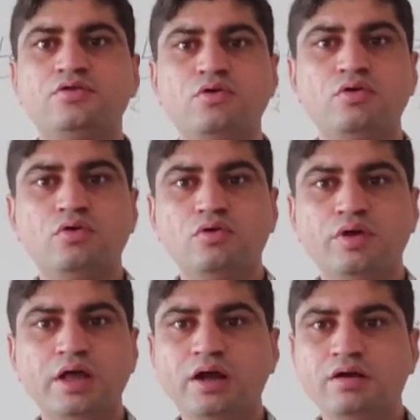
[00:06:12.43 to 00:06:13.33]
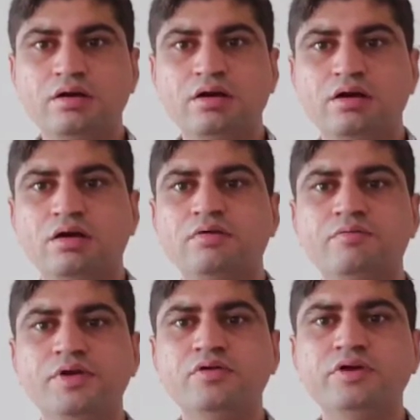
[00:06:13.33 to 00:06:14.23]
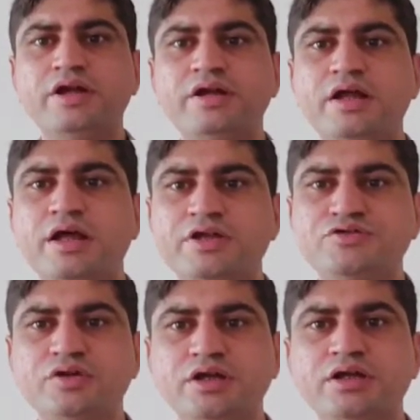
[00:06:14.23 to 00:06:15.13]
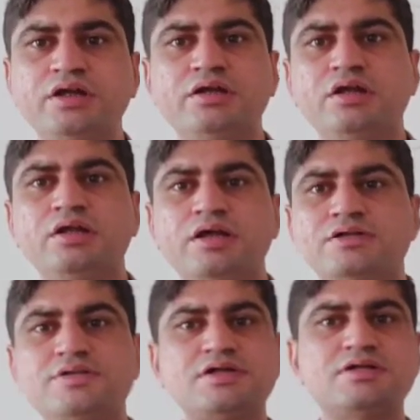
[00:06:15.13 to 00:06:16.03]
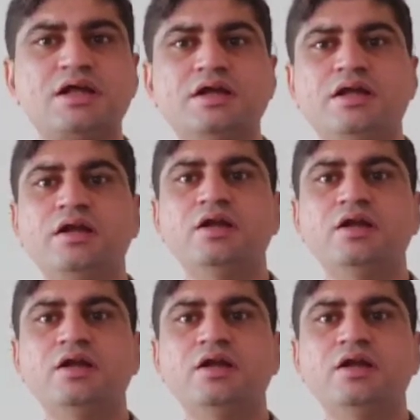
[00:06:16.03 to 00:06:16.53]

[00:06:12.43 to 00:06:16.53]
So here we know that educated youngsters are